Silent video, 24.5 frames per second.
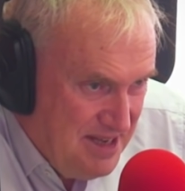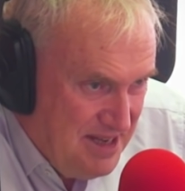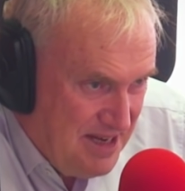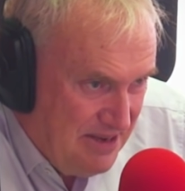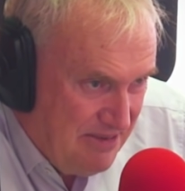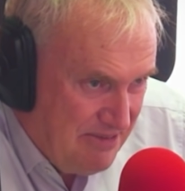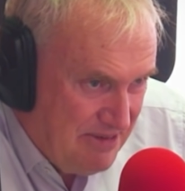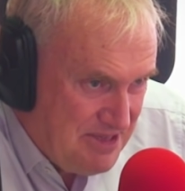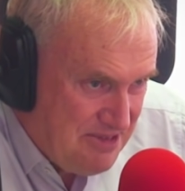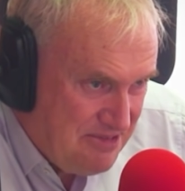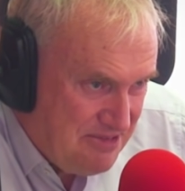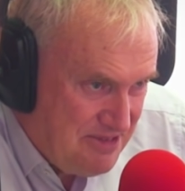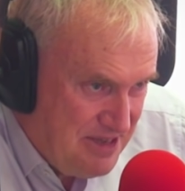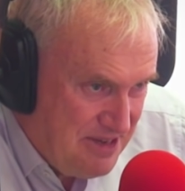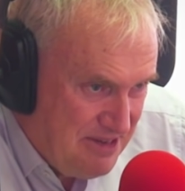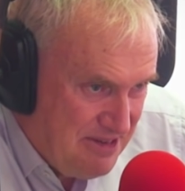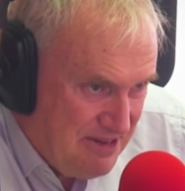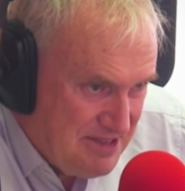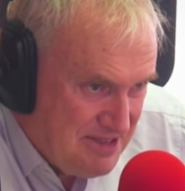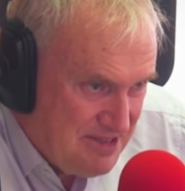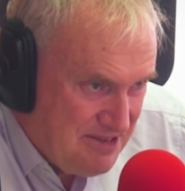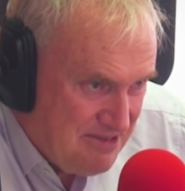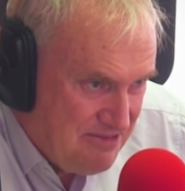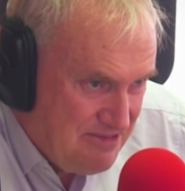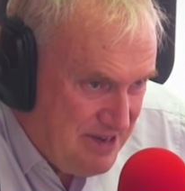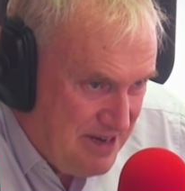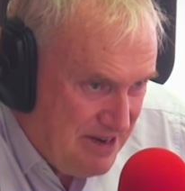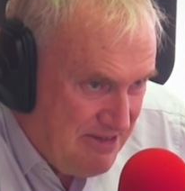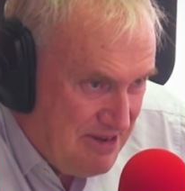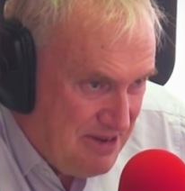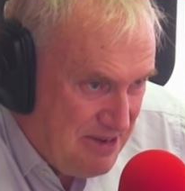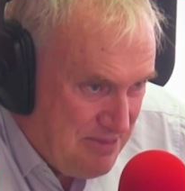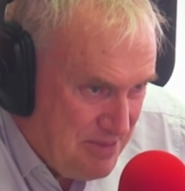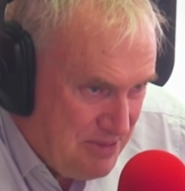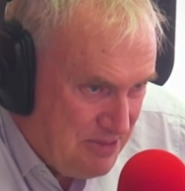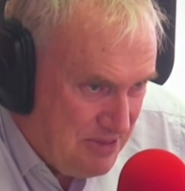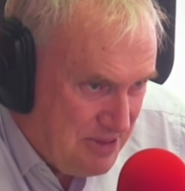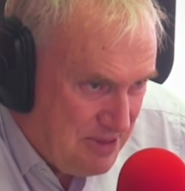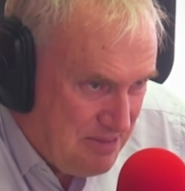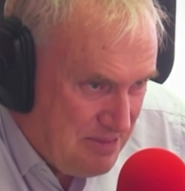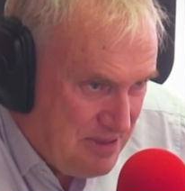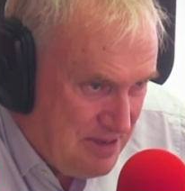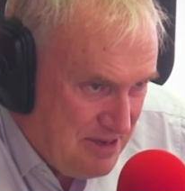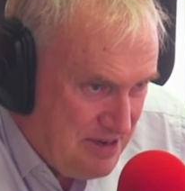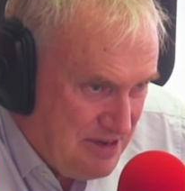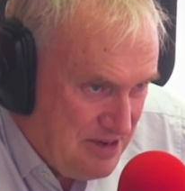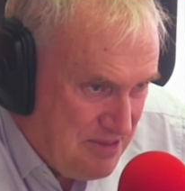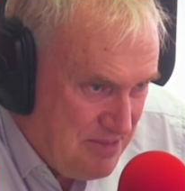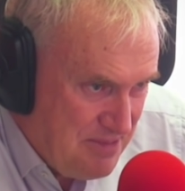Now, interferons are a very important
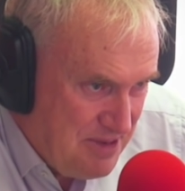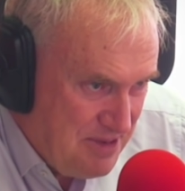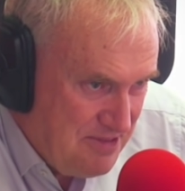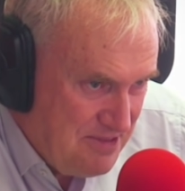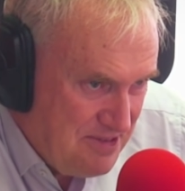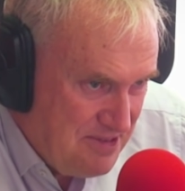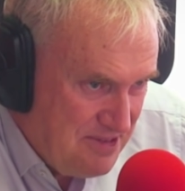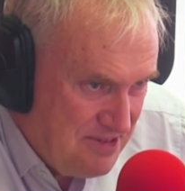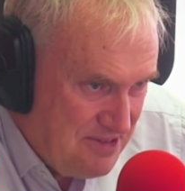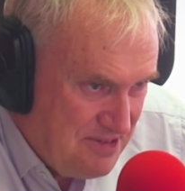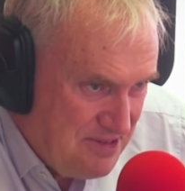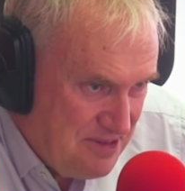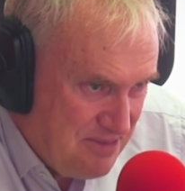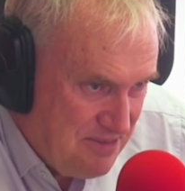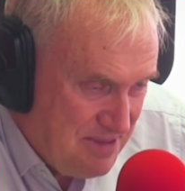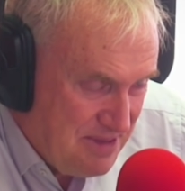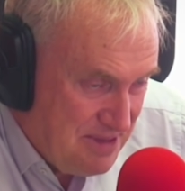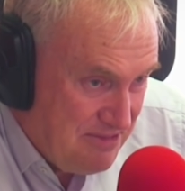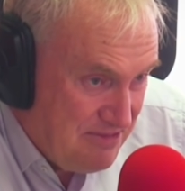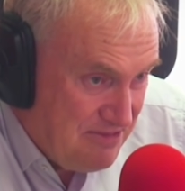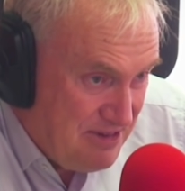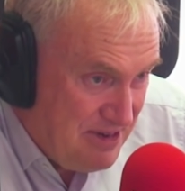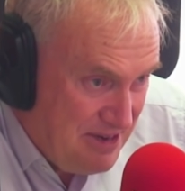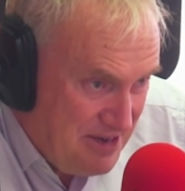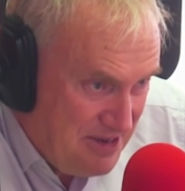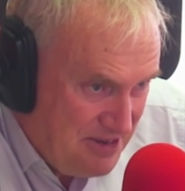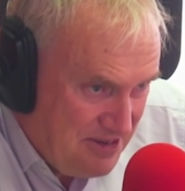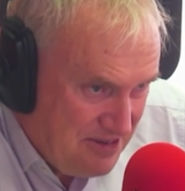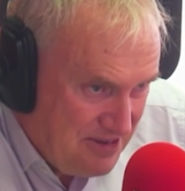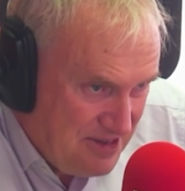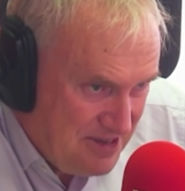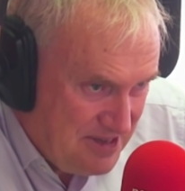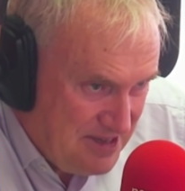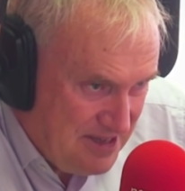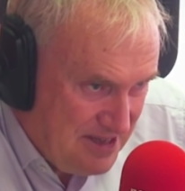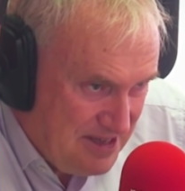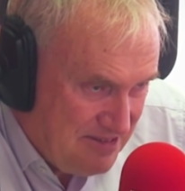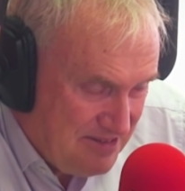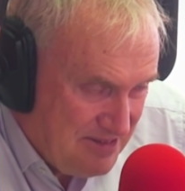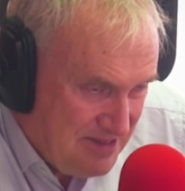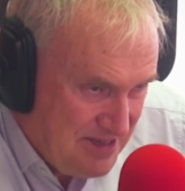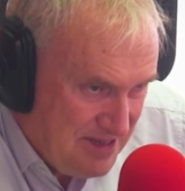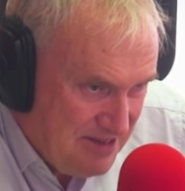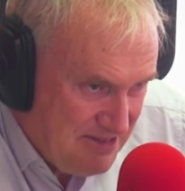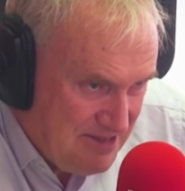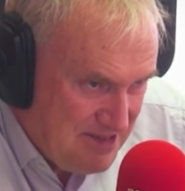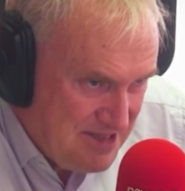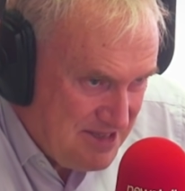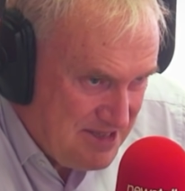part of your immune system. They're very good at killing
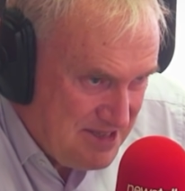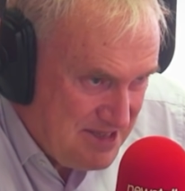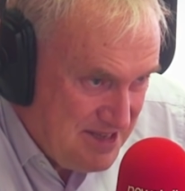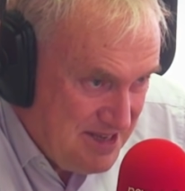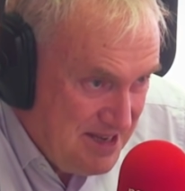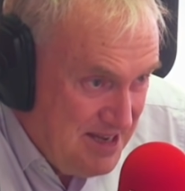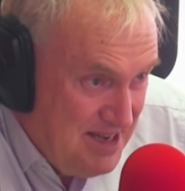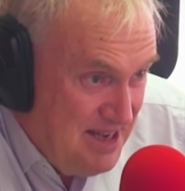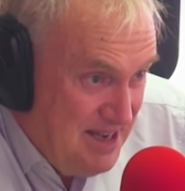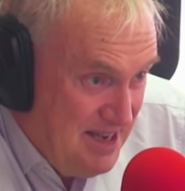viruses.